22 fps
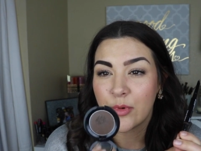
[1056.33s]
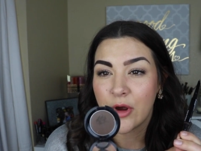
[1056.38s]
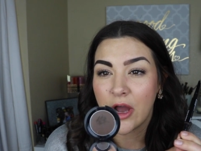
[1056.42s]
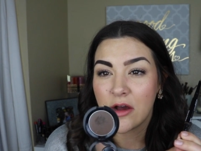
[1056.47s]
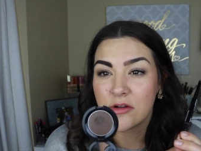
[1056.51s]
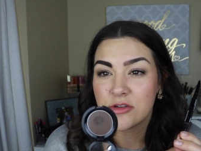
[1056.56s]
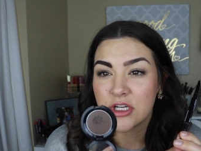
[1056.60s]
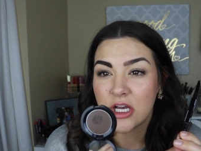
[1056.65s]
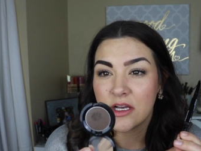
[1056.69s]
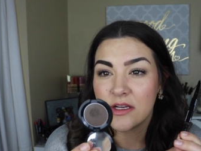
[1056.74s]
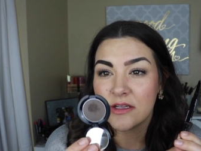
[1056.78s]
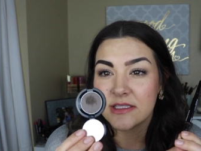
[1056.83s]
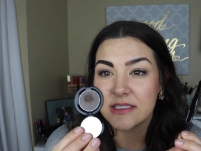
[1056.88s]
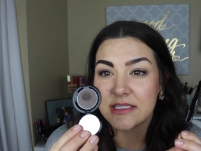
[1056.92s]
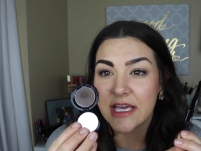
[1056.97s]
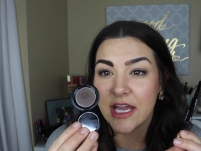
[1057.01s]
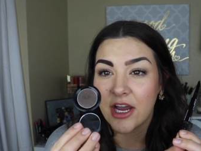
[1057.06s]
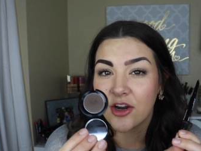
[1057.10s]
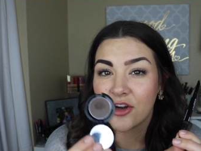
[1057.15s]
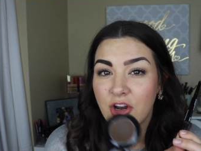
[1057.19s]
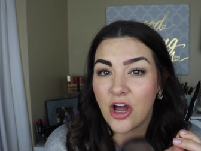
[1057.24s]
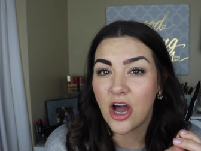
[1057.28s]
brow gels,
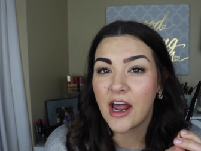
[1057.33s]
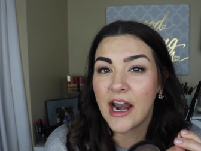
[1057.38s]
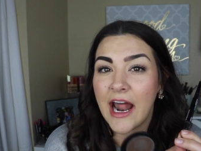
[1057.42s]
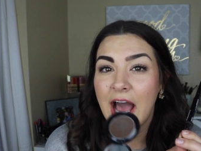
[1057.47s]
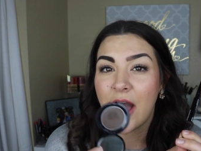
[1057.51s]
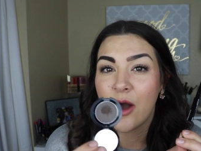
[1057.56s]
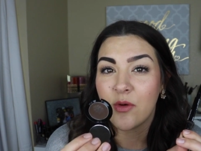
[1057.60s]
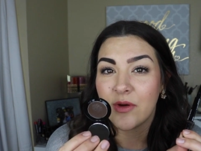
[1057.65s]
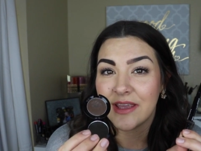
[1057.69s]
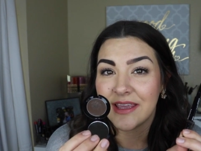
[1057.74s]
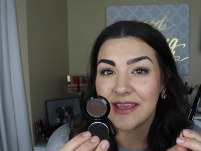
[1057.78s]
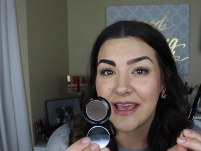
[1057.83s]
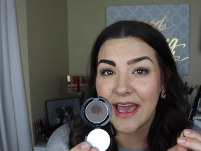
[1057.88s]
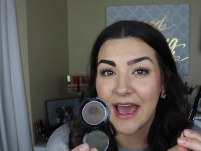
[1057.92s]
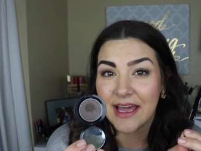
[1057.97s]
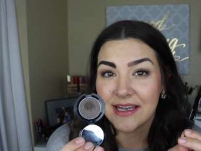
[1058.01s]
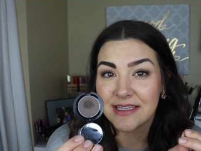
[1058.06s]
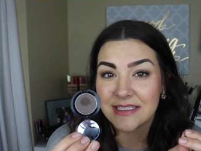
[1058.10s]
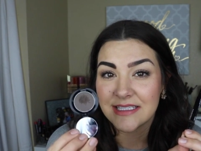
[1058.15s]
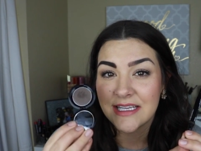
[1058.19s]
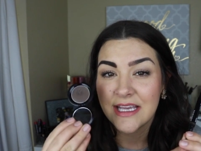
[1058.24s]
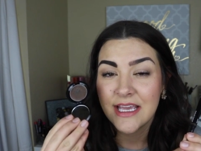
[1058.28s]
they are not out
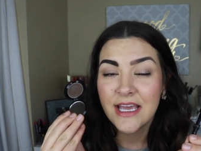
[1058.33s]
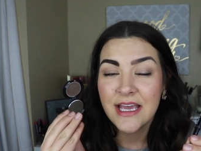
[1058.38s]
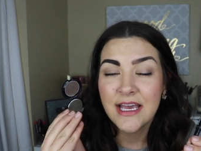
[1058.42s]
yet,